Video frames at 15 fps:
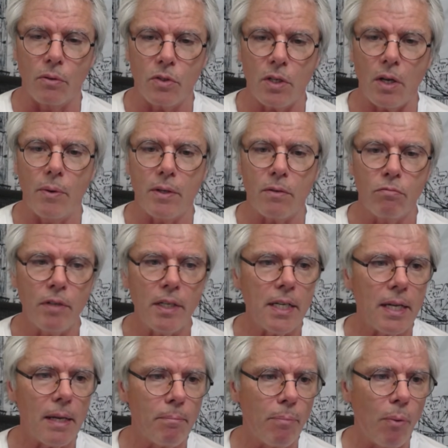So it's
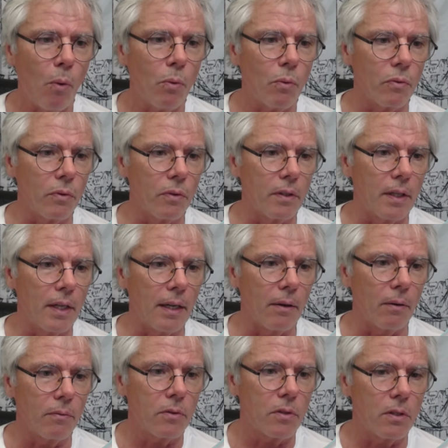really important
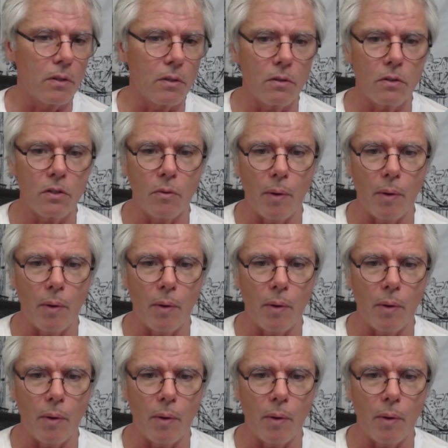now to